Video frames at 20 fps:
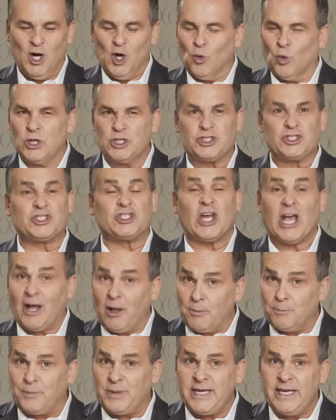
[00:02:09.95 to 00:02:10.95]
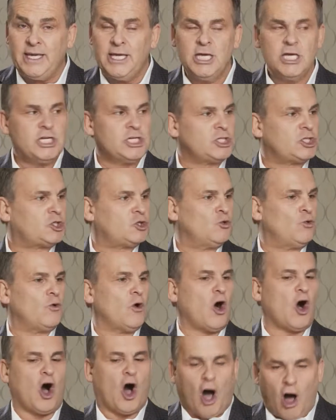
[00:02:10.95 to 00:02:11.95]
which shall be
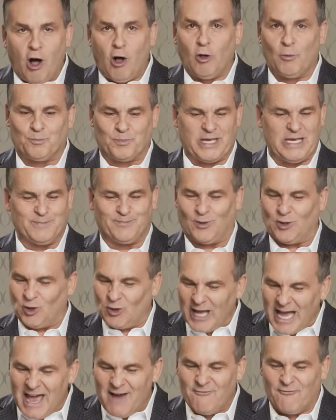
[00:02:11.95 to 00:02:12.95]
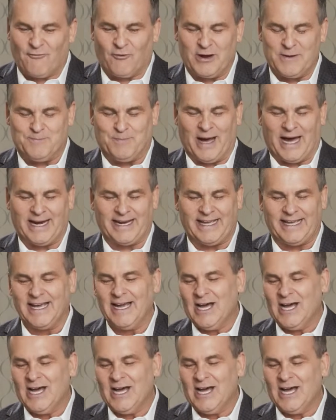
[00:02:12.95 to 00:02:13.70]
to all people, everybody.